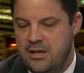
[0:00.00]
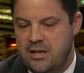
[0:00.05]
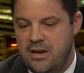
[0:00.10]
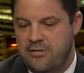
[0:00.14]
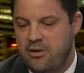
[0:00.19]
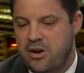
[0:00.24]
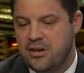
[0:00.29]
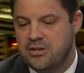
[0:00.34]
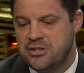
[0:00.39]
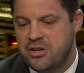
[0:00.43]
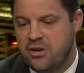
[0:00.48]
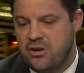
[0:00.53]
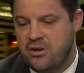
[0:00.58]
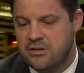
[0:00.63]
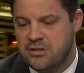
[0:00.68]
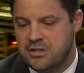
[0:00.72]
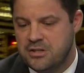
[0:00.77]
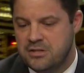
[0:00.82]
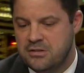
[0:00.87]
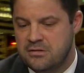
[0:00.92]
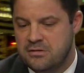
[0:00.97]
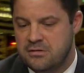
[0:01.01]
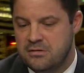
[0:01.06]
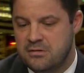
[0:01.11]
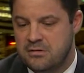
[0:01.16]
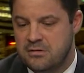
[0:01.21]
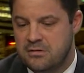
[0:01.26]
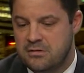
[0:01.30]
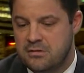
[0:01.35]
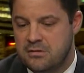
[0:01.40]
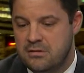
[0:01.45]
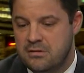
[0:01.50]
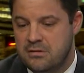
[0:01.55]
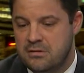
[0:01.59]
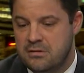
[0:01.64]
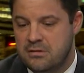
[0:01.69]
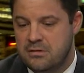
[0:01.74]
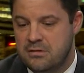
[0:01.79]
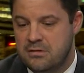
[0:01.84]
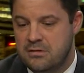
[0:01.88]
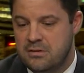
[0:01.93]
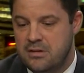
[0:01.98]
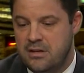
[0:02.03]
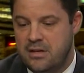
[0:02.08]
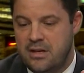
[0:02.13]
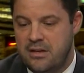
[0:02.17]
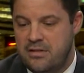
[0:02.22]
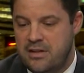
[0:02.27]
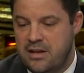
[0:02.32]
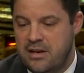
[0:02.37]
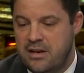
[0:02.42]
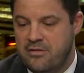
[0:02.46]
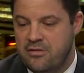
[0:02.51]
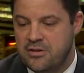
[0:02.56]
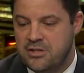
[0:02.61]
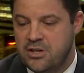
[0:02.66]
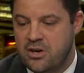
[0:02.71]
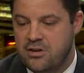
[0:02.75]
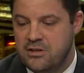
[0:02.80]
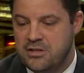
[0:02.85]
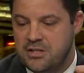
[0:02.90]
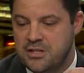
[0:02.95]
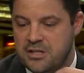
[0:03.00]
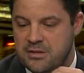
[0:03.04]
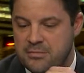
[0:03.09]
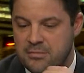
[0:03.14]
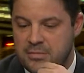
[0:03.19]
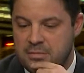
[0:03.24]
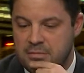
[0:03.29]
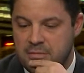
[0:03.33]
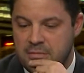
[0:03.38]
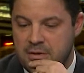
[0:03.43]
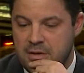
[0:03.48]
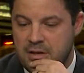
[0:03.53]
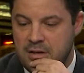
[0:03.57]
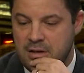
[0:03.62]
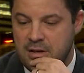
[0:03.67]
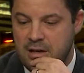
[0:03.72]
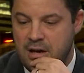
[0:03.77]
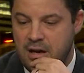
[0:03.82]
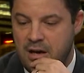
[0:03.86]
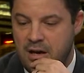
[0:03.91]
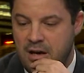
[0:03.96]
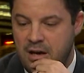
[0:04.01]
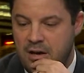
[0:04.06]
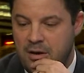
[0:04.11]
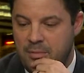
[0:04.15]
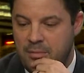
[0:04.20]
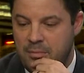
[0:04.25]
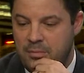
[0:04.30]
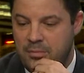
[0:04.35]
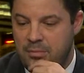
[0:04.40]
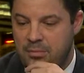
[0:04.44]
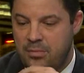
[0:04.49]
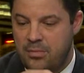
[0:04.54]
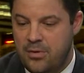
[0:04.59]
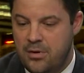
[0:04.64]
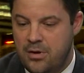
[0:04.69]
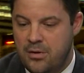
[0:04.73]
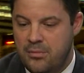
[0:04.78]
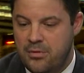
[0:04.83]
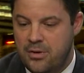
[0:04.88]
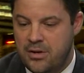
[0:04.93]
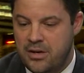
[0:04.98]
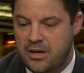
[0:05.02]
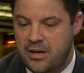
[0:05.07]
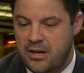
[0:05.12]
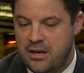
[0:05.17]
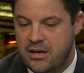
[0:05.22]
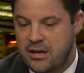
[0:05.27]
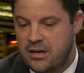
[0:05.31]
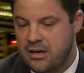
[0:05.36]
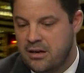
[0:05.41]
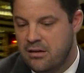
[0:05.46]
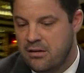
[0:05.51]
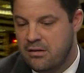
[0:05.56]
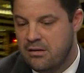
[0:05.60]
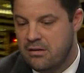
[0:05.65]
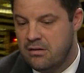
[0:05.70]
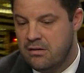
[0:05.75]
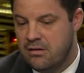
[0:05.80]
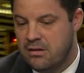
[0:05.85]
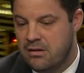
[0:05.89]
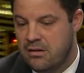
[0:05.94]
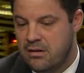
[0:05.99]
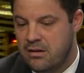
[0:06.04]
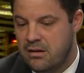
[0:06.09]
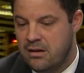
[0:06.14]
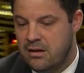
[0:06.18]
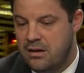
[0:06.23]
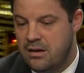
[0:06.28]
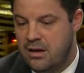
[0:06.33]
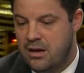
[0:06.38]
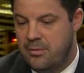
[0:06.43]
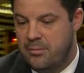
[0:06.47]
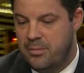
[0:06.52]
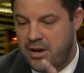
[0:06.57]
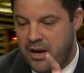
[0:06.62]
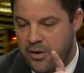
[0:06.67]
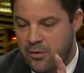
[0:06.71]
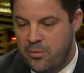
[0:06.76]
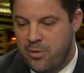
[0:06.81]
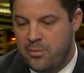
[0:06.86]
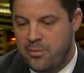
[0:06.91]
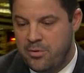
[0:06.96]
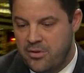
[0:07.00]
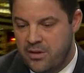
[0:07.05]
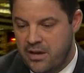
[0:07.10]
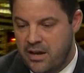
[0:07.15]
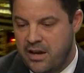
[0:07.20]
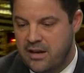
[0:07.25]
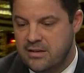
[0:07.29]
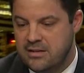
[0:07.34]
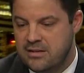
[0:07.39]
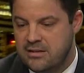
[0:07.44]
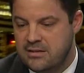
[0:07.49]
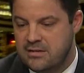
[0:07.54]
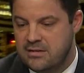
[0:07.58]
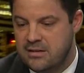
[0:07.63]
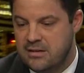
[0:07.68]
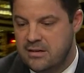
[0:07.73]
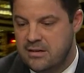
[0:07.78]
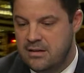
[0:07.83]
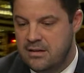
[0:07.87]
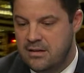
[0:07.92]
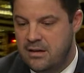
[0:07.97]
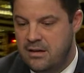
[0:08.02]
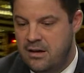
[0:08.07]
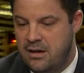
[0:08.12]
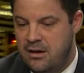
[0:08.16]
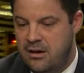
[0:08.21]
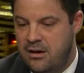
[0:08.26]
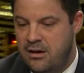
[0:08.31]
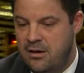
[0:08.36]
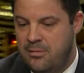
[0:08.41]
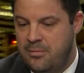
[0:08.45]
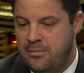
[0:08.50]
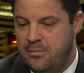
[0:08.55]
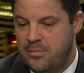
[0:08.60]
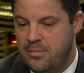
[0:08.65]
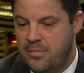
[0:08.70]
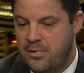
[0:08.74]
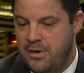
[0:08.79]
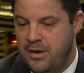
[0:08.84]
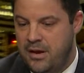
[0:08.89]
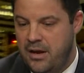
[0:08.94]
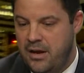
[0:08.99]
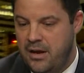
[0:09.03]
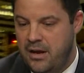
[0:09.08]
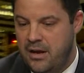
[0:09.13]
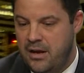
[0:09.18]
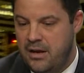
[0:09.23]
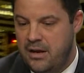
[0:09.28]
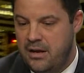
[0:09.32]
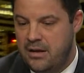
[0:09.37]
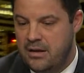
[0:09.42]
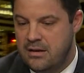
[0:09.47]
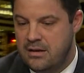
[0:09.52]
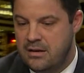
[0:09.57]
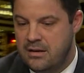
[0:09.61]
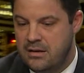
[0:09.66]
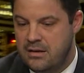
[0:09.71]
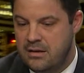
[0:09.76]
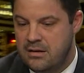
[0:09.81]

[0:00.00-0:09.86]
never got charged. He ne they never charged him. Um, yeah. I'm looking at it here, uh, but I remember the case, um, and